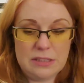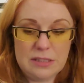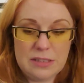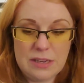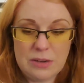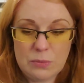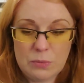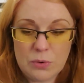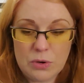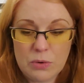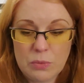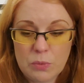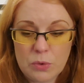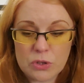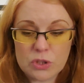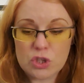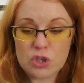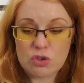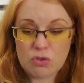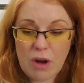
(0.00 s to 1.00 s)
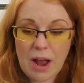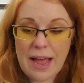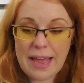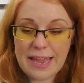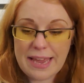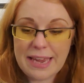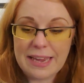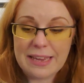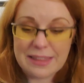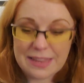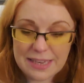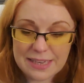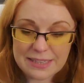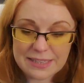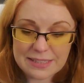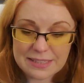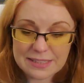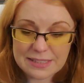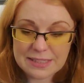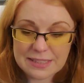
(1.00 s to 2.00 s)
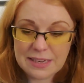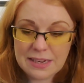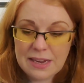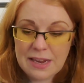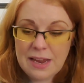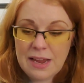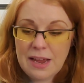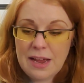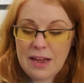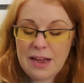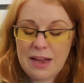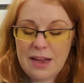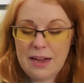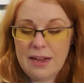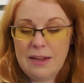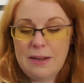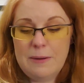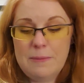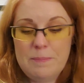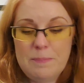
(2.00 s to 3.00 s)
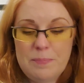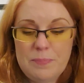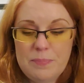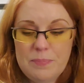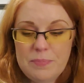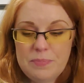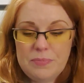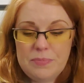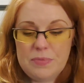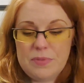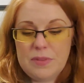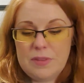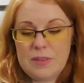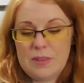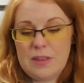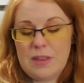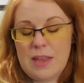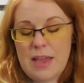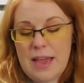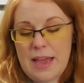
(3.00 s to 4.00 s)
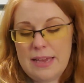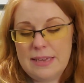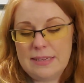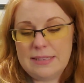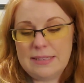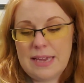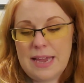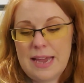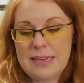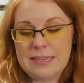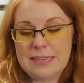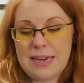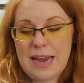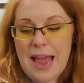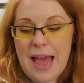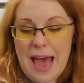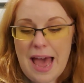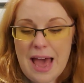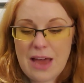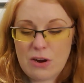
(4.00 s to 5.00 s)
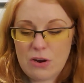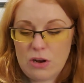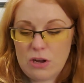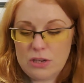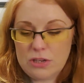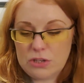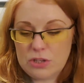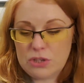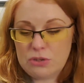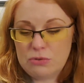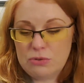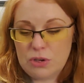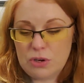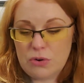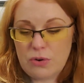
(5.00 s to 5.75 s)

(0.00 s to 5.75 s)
We're, we're trying this um, as, as an add on to the